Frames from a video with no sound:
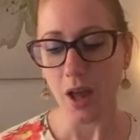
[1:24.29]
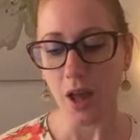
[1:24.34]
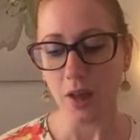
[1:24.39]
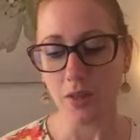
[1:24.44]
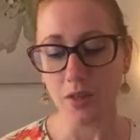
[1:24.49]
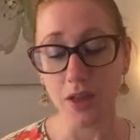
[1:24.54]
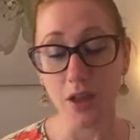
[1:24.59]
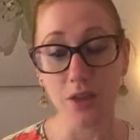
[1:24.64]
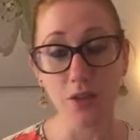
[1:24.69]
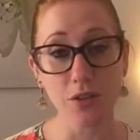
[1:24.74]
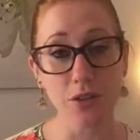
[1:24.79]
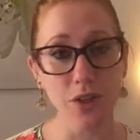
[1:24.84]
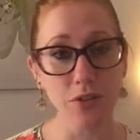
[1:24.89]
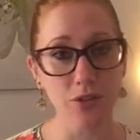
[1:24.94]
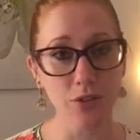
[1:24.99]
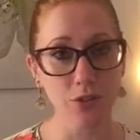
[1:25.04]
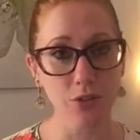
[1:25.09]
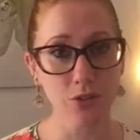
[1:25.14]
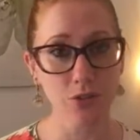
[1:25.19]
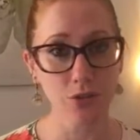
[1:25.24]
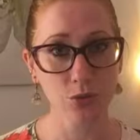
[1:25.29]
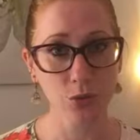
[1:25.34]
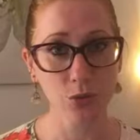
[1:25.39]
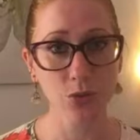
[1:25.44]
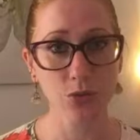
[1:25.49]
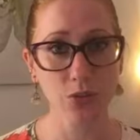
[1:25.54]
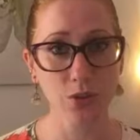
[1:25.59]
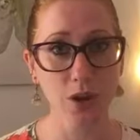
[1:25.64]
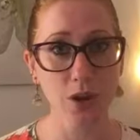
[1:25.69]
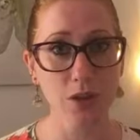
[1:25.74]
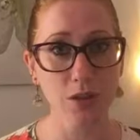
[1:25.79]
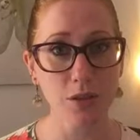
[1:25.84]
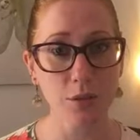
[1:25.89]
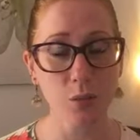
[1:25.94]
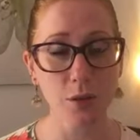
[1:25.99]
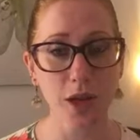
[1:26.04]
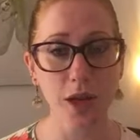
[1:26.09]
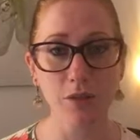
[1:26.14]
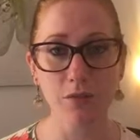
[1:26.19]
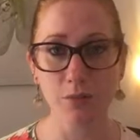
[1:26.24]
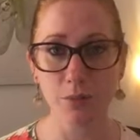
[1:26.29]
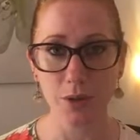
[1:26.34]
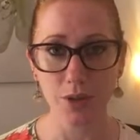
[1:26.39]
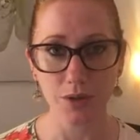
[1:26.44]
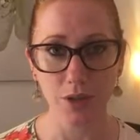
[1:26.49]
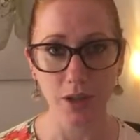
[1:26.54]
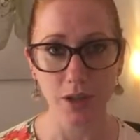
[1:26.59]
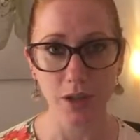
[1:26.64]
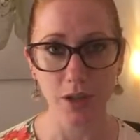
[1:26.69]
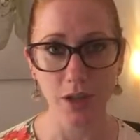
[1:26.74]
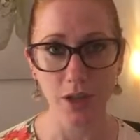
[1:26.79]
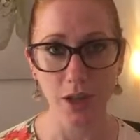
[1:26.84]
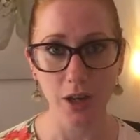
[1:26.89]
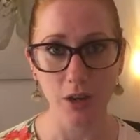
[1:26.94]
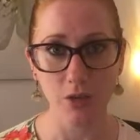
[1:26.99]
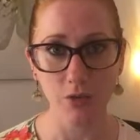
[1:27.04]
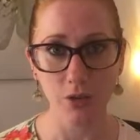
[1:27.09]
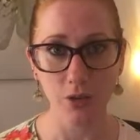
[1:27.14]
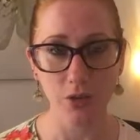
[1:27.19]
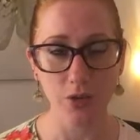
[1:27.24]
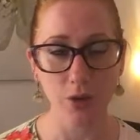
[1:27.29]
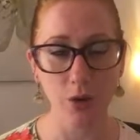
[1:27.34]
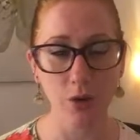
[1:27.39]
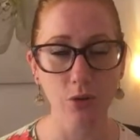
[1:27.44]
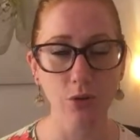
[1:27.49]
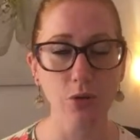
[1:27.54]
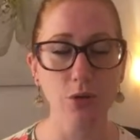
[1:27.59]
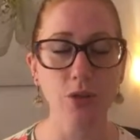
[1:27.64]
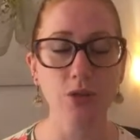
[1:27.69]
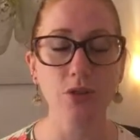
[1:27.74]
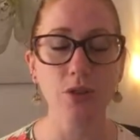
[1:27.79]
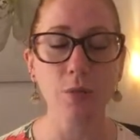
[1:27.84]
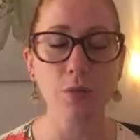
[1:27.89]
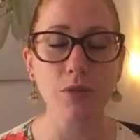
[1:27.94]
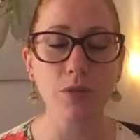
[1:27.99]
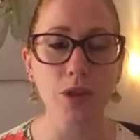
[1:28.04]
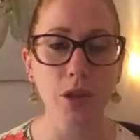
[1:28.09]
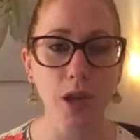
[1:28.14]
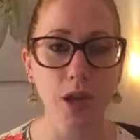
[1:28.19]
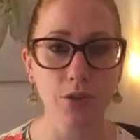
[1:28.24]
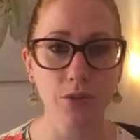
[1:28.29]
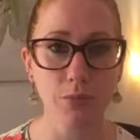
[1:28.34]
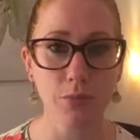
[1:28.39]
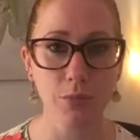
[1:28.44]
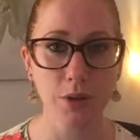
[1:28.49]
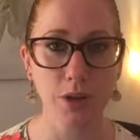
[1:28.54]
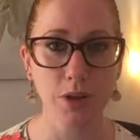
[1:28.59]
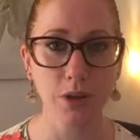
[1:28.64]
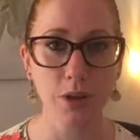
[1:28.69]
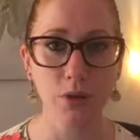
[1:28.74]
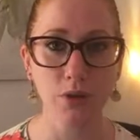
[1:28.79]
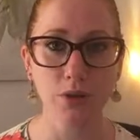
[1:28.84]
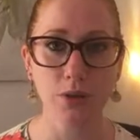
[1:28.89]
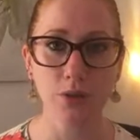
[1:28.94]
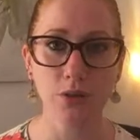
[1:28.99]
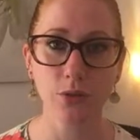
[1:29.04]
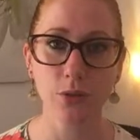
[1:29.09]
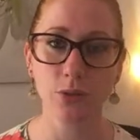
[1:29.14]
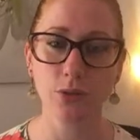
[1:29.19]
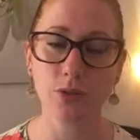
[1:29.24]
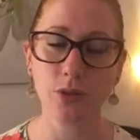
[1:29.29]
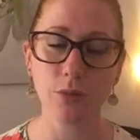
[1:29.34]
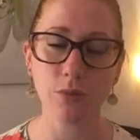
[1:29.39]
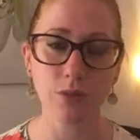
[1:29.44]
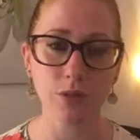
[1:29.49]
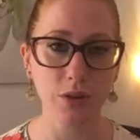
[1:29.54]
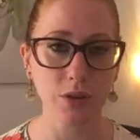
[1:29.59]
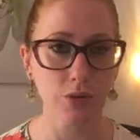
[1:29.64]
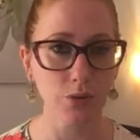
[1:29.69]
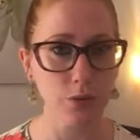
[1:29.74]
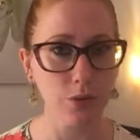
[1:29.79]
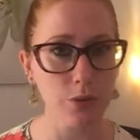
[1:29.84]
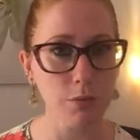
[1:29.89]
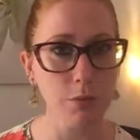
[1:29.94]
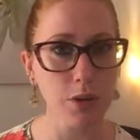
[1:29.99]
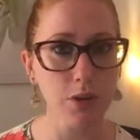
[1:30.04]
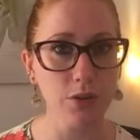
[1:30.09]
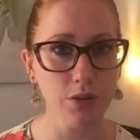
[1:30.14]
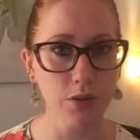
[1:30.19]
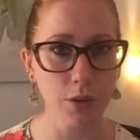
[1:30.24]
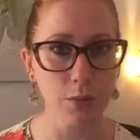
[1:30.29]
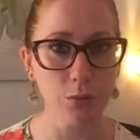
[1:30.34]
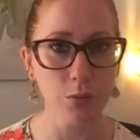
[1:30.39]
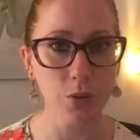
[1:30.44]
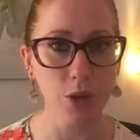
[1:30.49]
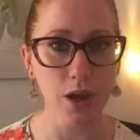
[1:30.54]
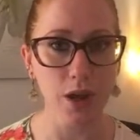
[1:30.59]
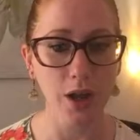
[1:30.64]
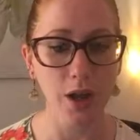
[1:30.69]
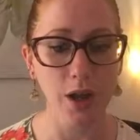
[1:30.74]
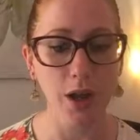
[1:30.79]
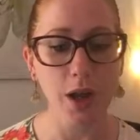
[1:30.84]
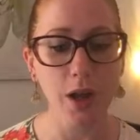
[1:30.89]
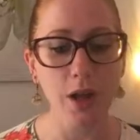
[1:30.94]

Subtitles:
And then that's a sure sign that we haven't been taking care of ourselves, or that something hasn't been noticed, or something's gone amiss somewhere.